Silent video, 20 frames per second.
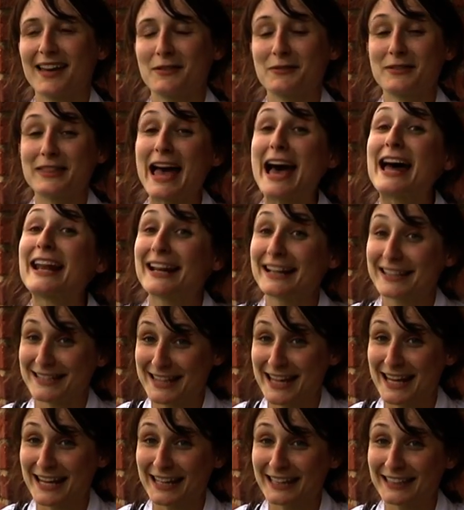without
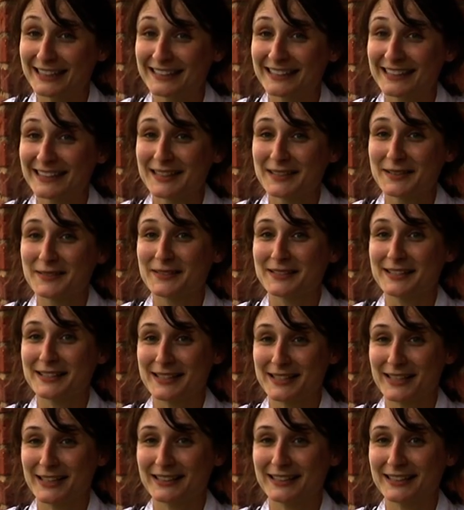anaesthetic, which
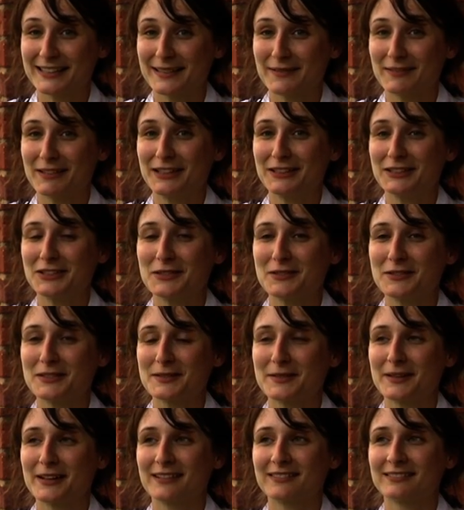is certainly something new
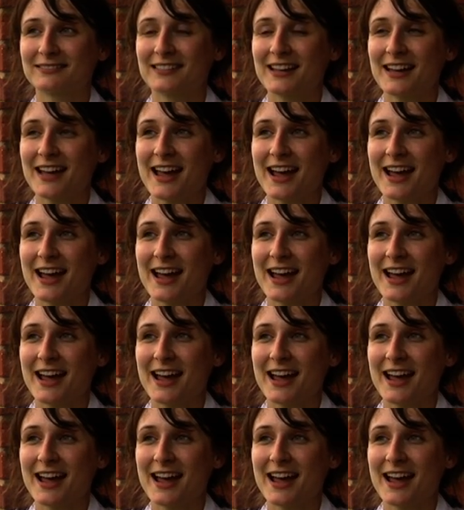as well.